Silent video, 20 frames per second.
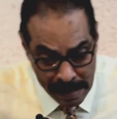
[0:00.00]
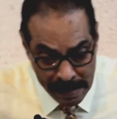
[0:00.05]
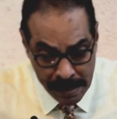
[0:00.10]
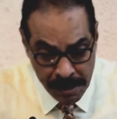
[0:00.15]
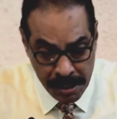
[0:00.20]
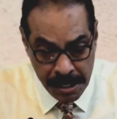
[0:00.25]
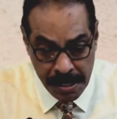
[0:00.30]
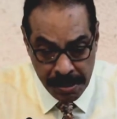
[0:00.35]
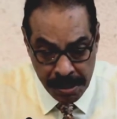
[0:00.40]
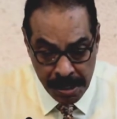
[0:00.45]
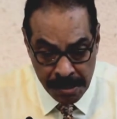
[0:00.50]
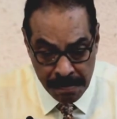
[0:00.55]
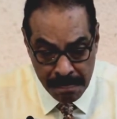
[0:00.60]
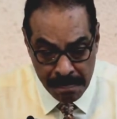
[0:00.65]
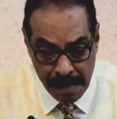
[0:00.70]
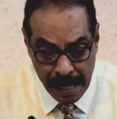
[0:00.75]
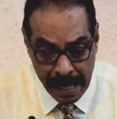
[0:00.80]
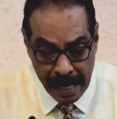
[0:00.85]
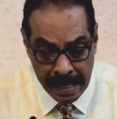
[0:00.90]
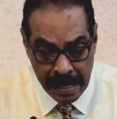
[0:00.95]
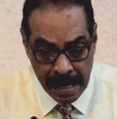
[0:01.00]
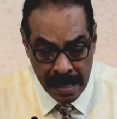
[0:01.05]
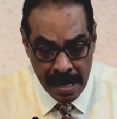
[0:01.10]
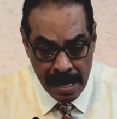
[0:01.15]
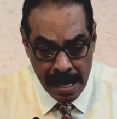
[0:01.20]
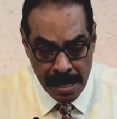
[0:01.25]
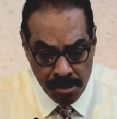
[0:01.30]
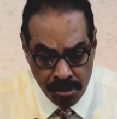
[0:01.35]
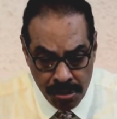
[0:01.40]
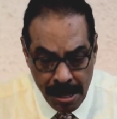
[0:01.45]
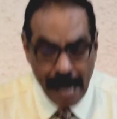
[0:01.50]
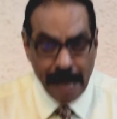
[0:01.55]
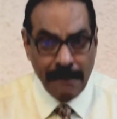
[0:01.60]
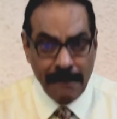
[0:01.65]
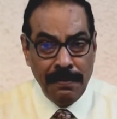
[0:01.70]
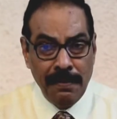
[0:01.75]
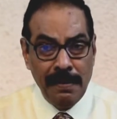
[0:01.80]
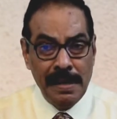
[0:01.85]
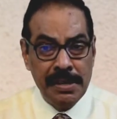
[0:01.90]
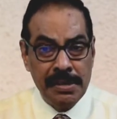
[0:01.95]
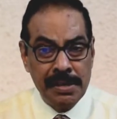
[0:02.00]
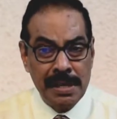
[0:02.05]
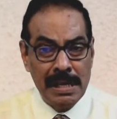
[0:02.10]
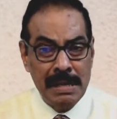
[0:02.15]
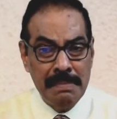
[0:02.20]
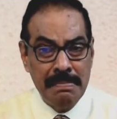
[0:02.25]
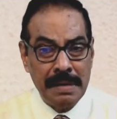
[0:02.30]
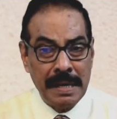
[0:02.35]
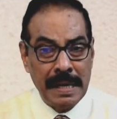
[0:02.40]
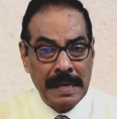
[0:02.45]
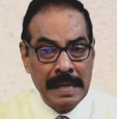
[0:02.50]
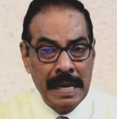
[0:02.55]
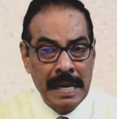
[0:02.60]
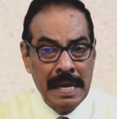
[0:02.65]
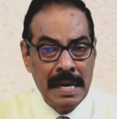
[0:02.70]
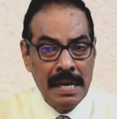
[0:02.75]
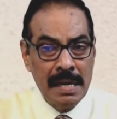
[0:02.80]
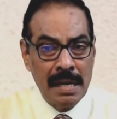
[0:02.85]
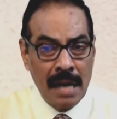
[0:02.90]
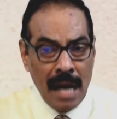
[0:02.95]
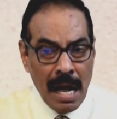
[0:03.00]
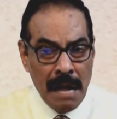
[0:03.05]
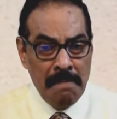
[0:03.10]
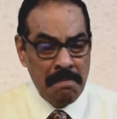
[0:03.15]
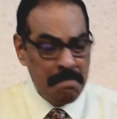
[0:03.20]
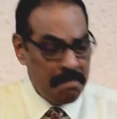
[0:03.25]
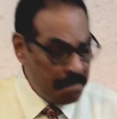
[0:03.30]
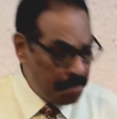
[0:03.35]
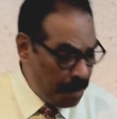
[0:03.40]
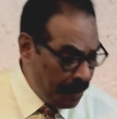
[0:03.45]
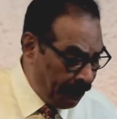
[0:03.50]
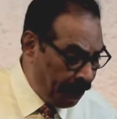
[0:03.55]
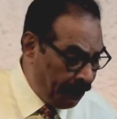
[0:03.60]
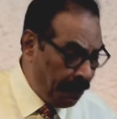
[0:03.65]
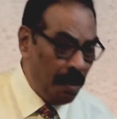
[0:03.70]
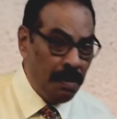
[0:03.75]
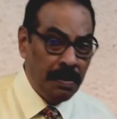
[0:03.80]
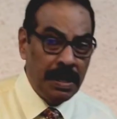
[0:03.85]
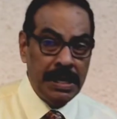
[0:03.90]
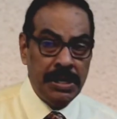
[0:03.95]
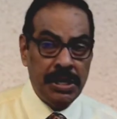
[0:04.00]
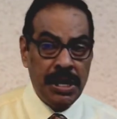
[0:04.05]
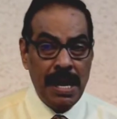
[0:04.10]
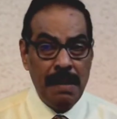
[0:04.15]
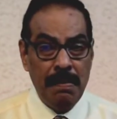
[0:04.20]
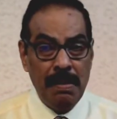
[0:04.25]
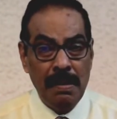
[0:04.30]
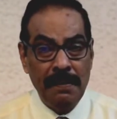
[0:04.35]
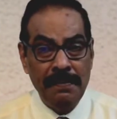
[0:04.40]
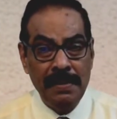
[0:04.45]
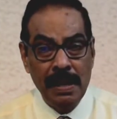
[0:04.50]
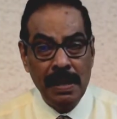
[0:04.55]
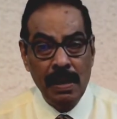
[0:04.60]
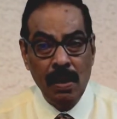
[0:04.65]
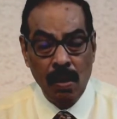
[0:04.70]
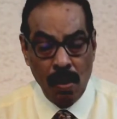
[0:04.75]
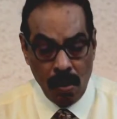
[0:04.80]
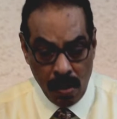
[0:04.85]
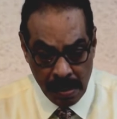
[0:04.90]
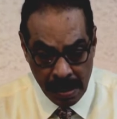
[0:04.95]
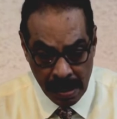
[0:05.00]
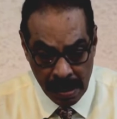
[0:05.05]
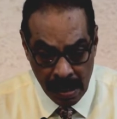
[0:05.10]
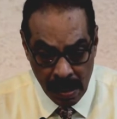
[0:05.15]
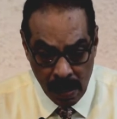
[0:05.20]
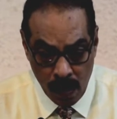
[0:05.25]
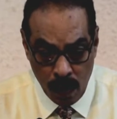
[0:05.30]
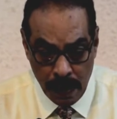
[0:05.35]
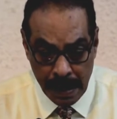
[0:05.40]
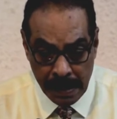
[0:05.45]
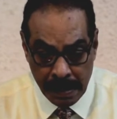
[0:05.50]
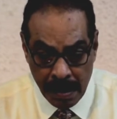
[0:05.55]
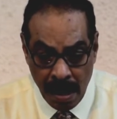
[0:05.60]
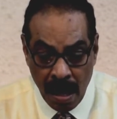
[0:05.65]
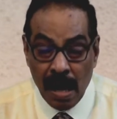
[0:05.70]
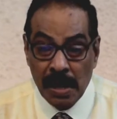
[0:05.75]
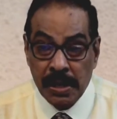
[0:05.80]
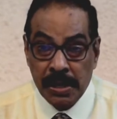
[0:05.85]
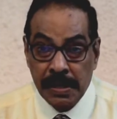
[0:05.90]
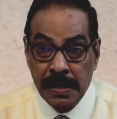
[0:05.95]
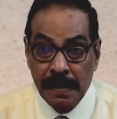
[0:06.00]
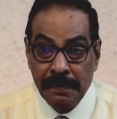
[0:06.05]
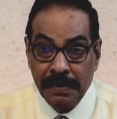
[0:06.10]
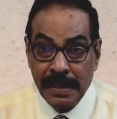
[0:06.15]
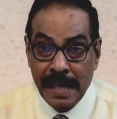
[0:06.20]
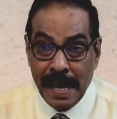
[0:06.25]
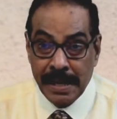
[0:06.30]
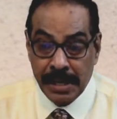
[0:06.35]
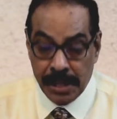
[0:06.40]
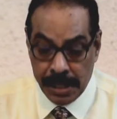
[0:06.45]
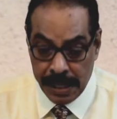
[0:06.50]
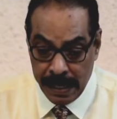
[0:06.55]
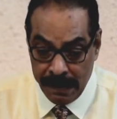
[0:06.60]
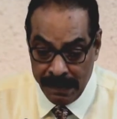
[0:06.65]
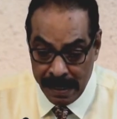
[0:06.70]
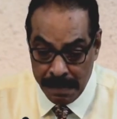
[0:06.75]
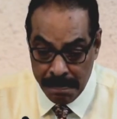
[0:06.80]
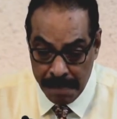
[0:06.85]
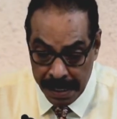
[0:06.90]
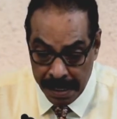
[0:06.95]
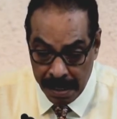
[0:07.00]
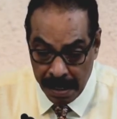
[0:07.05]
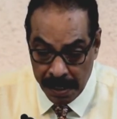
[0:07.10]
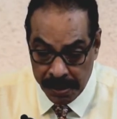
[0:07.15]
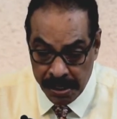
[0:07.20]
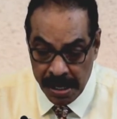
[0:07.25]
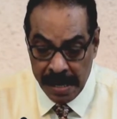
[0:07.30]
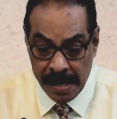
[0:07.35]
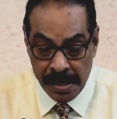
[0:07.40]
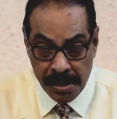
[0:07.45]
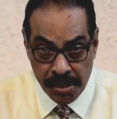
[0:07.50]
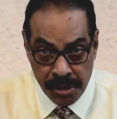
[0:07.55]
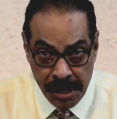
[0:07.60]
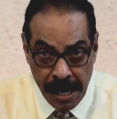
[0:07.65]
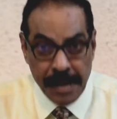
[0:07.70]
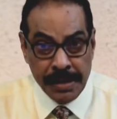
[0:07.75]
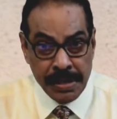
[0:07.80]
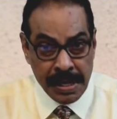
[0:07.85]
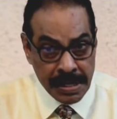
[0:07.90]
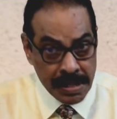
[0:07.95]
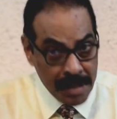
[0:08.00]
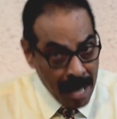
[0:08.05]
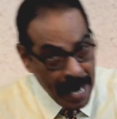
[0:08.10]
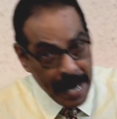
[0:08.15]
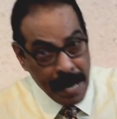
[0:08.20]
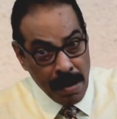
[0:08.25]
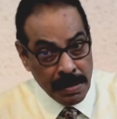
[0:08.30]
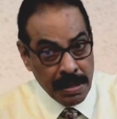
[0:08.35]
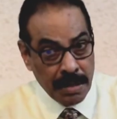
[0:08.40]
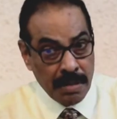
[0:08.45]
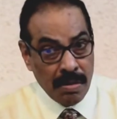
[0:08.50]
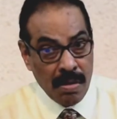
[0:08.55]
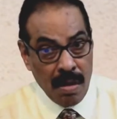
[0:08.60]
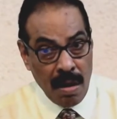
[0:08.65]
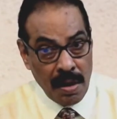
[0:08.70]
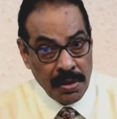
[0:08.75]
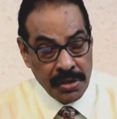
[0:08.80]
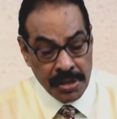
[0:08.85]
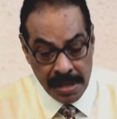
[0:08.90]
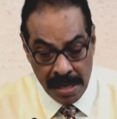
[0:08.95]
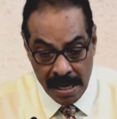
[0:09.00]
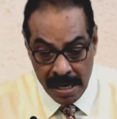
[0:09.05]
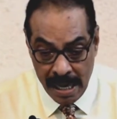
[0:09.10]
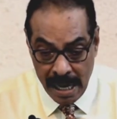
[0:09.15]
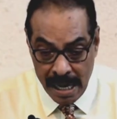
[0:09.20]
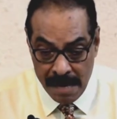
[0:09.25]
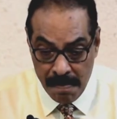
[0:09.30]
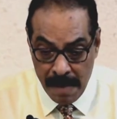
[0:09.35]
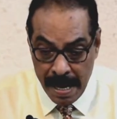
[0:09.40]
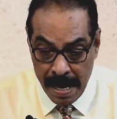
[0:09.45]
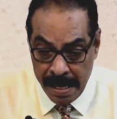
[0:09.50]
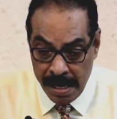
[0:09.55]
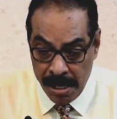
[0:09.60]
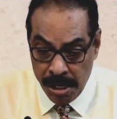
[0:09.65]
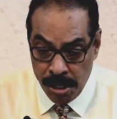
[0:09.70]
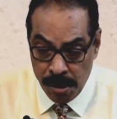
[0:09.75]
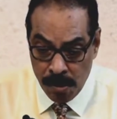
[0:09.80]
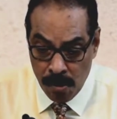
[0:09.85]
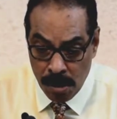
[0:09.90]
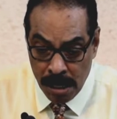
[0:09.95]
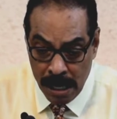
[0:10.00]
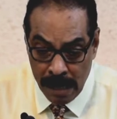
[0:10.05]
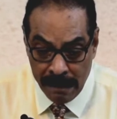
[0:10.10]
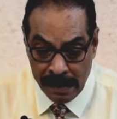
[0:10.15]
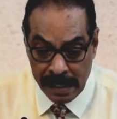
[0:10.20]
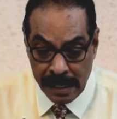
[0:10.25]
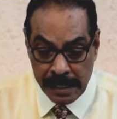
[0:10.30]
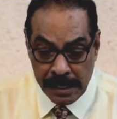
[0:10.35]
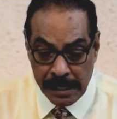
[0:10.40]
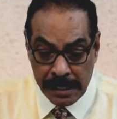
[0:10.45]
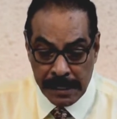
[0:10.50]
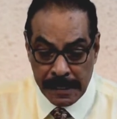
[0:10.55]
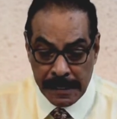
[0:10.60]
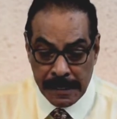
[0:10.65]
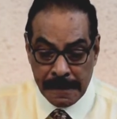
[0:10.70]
that Jesus made and thankfully celebrate. Come before the table of the Lord with hearts of thanksgiving, because Jesus died on the cross and made a new covenant.